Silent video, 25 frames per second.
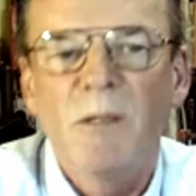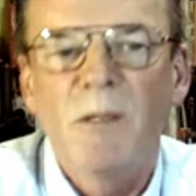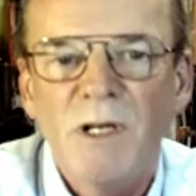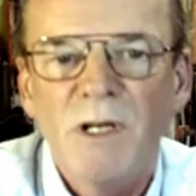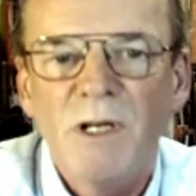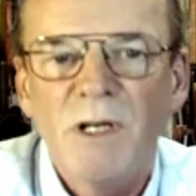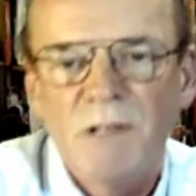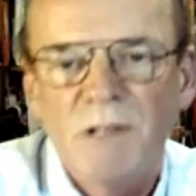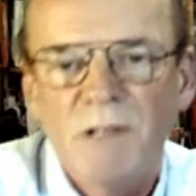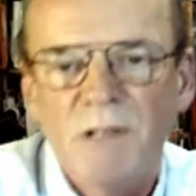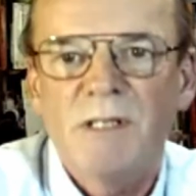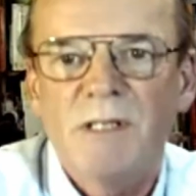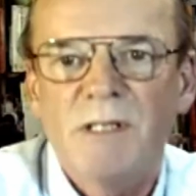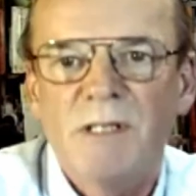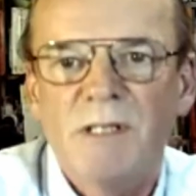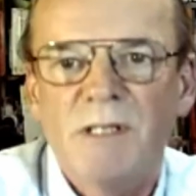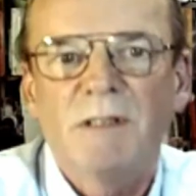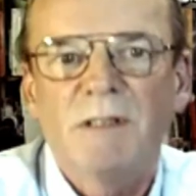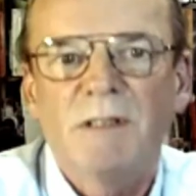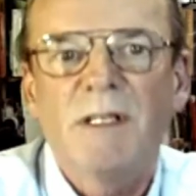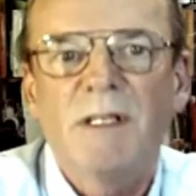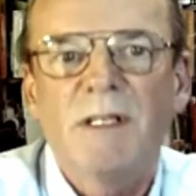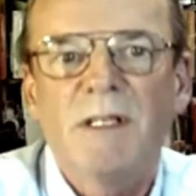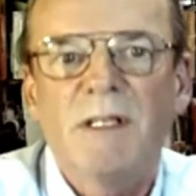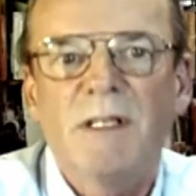an answer
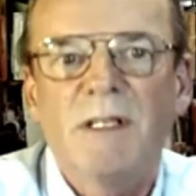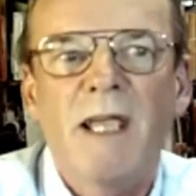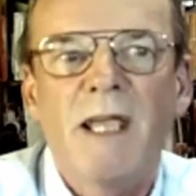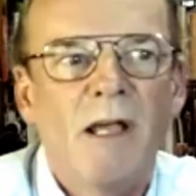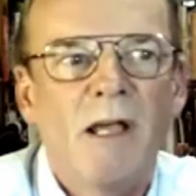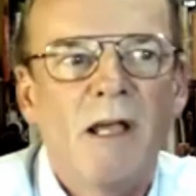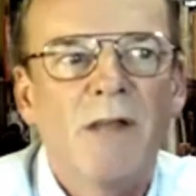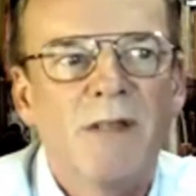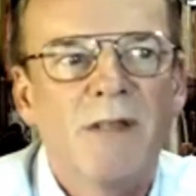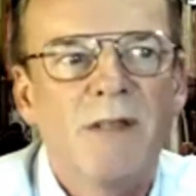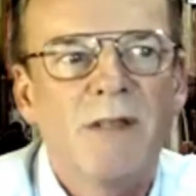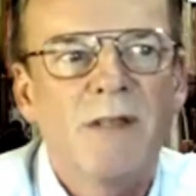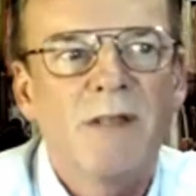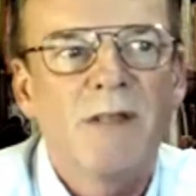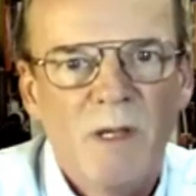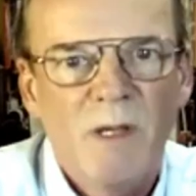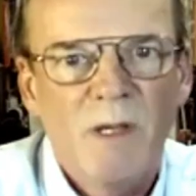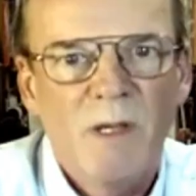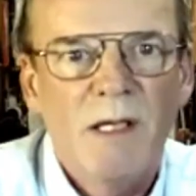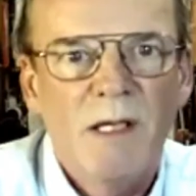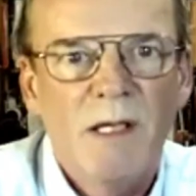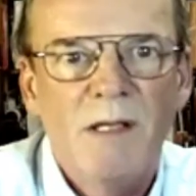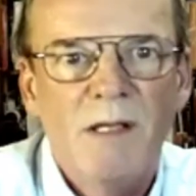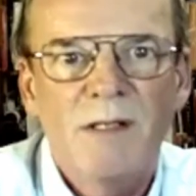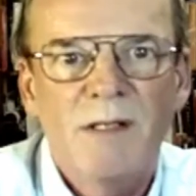to is,
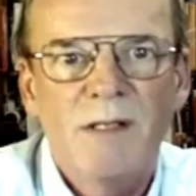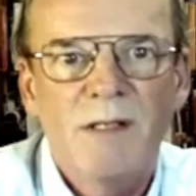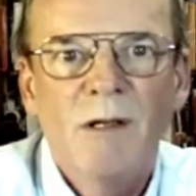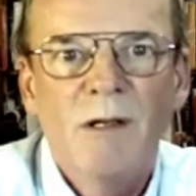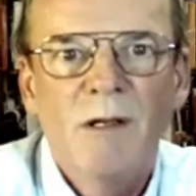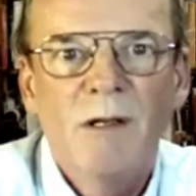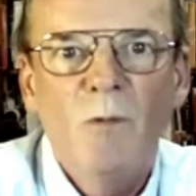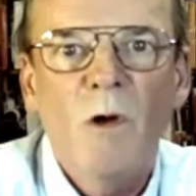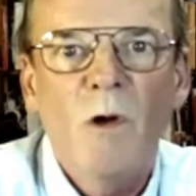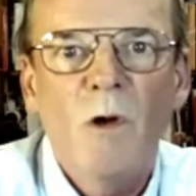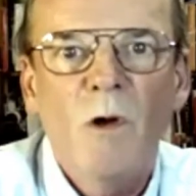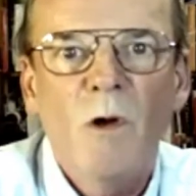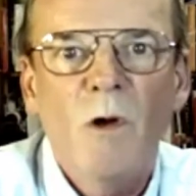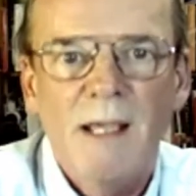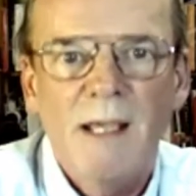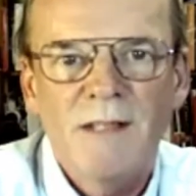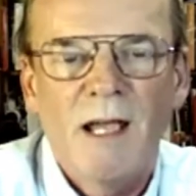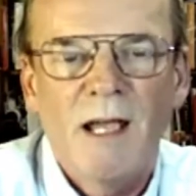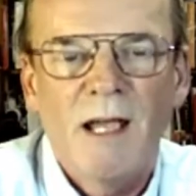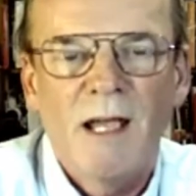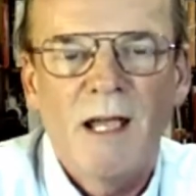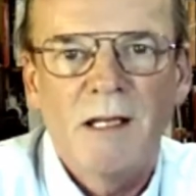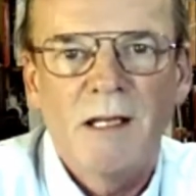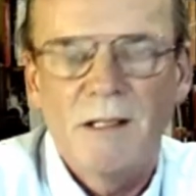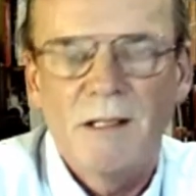what is a
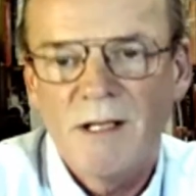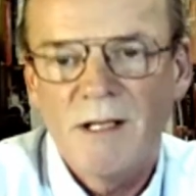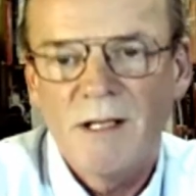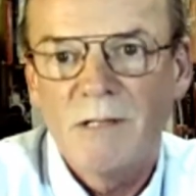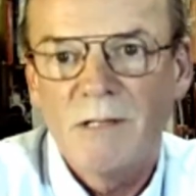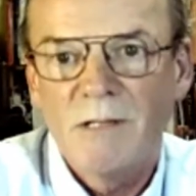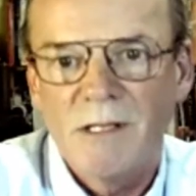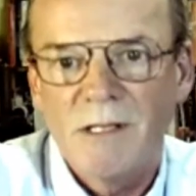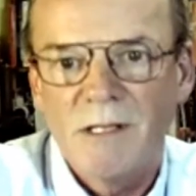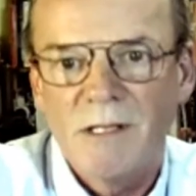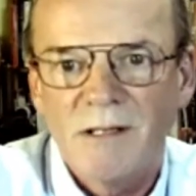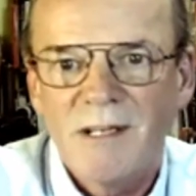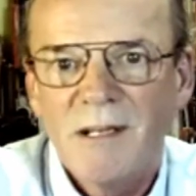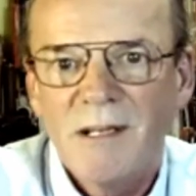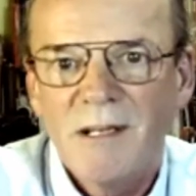consultant?